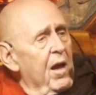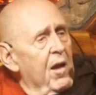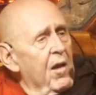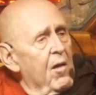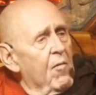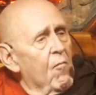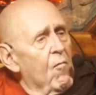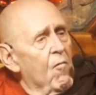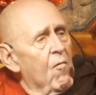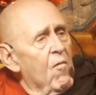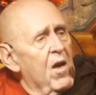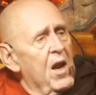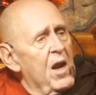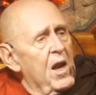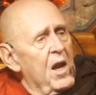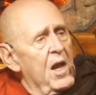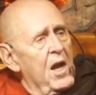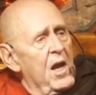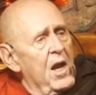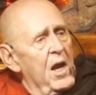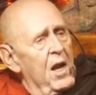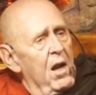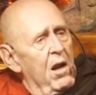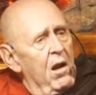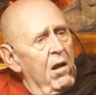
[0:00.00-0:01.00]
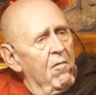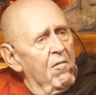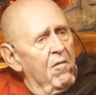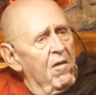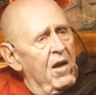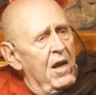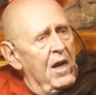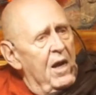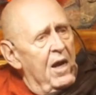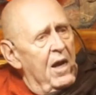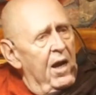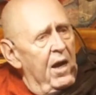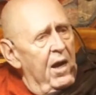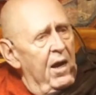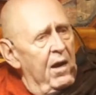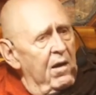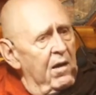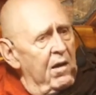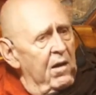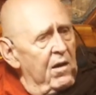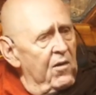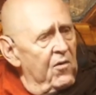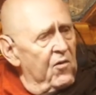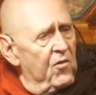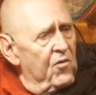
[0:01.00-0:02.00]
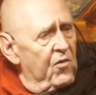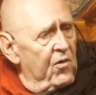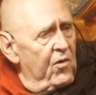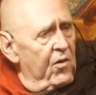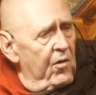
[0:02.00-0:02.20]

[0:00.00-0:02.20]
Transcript: And radiate loving kindness